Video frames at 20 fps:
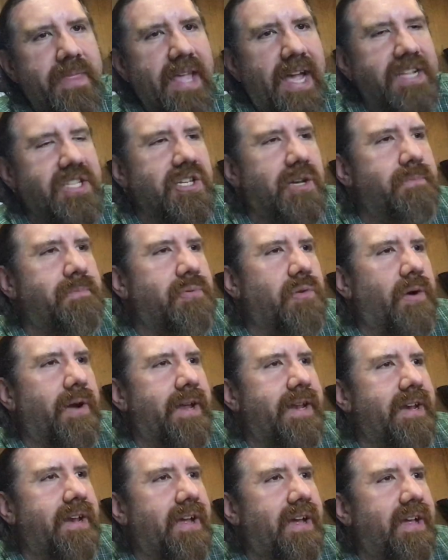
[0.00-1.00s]
at some
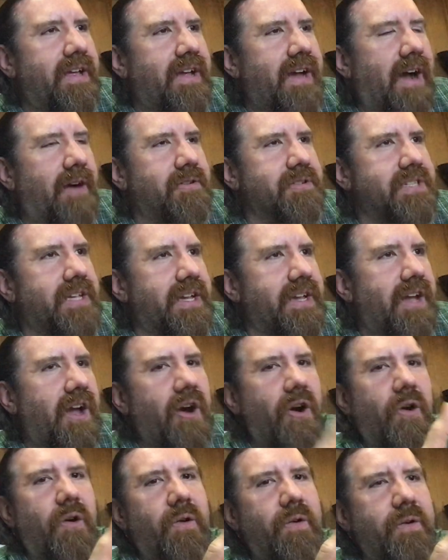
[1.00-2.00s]
point I was like,
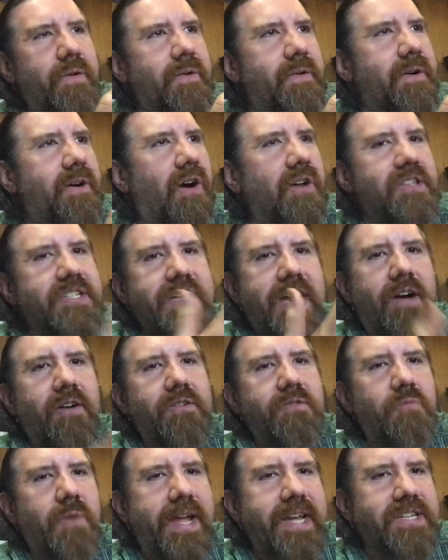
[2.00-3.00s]
oh, all this
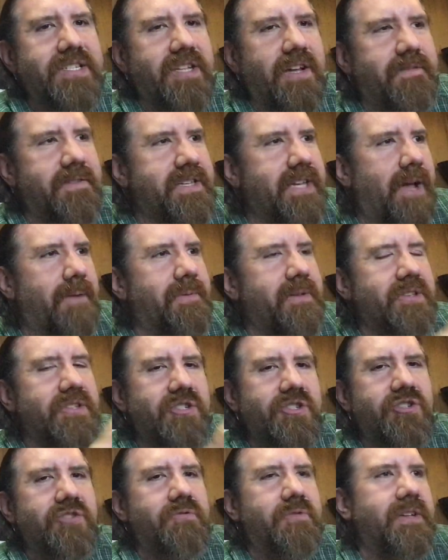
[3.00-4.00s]
Alan Wake stuff is happening.
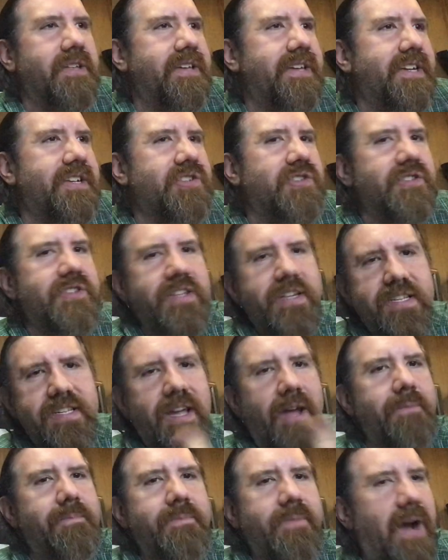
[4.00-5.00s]
This is really interesting
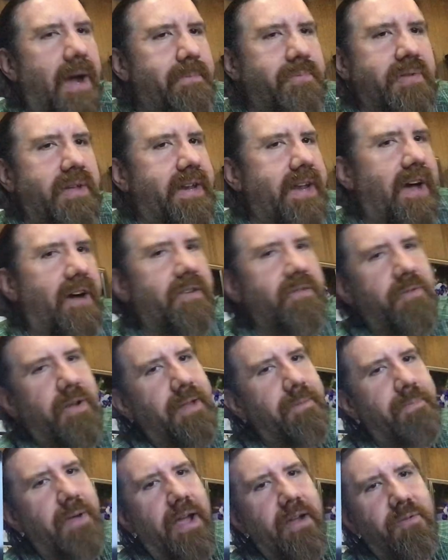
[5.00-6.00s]
because I played Alan
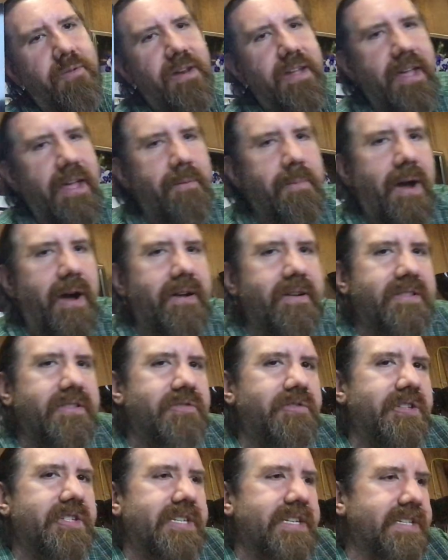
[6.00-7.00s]
Wake back when it came out on
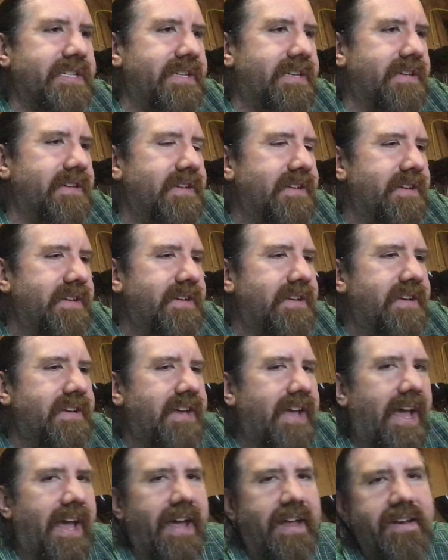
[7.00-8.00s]
360,
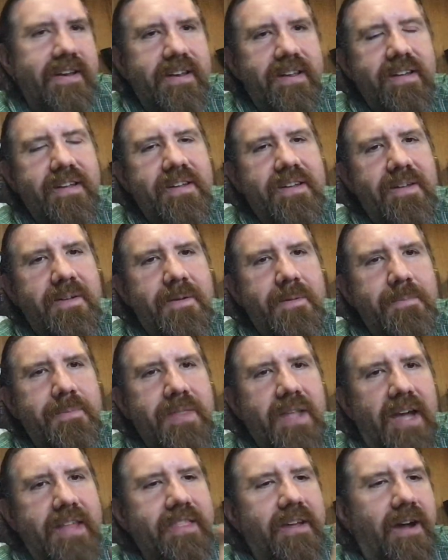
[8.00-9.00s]
and
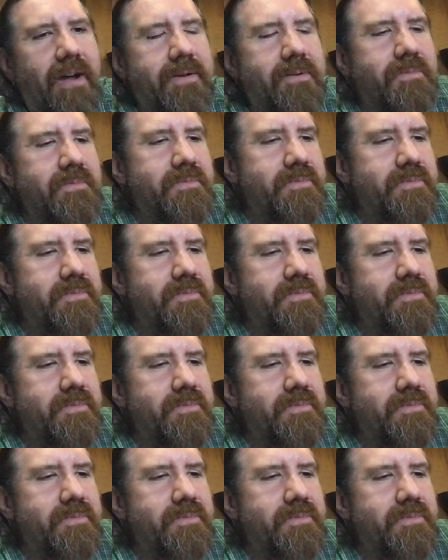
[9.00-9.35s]
I thought